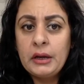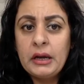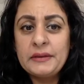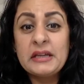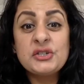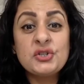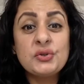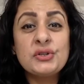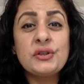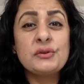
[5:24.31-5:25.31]
And that's due
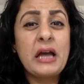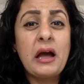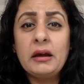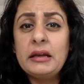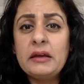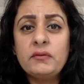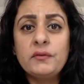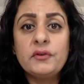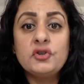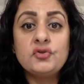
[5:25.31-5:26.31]
to those high level of
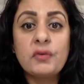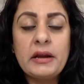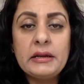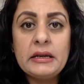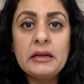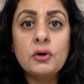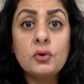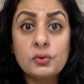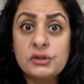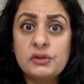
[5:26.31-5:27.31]
adrenaline and
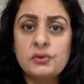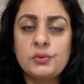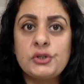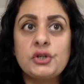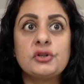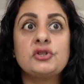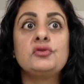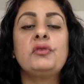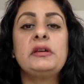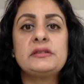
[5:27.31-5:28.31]
cortisols, which are
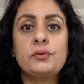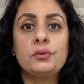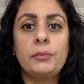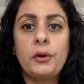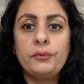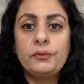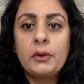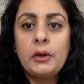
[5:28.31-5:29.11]
stress hormones,